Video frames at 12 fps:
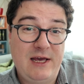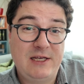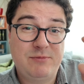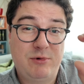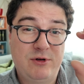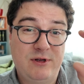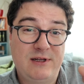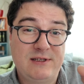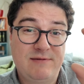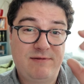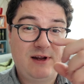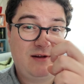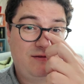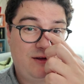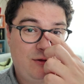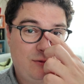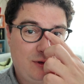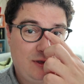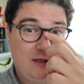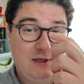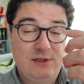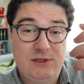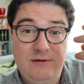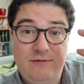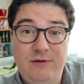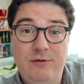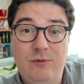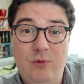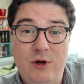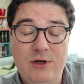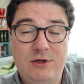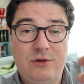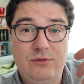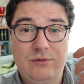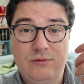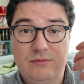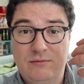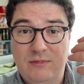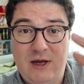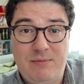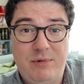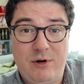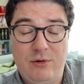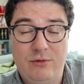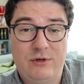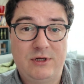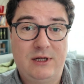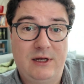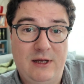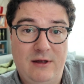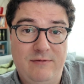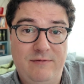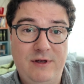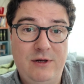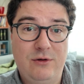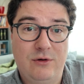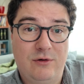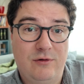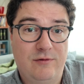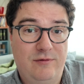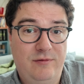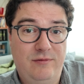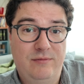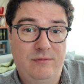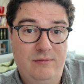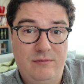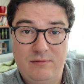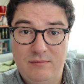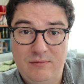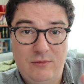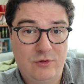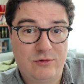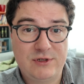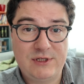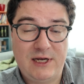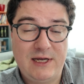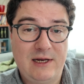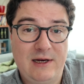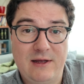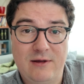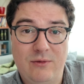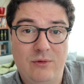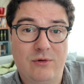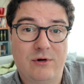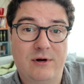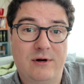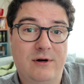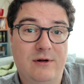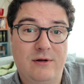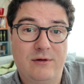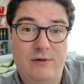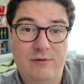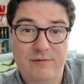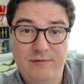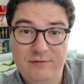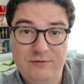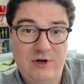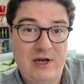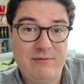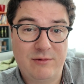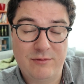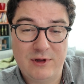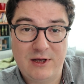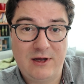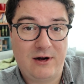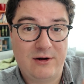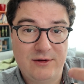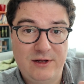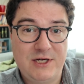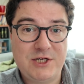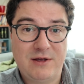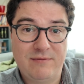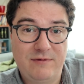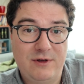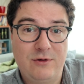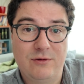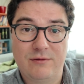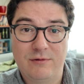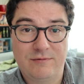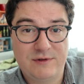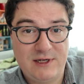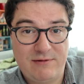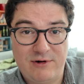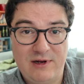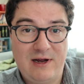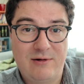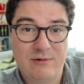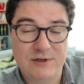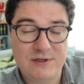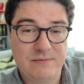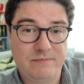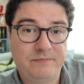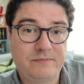export it as a flat video. So if you want to upload a video of motorcycling or of driving with a car, a dashcam video of several hours,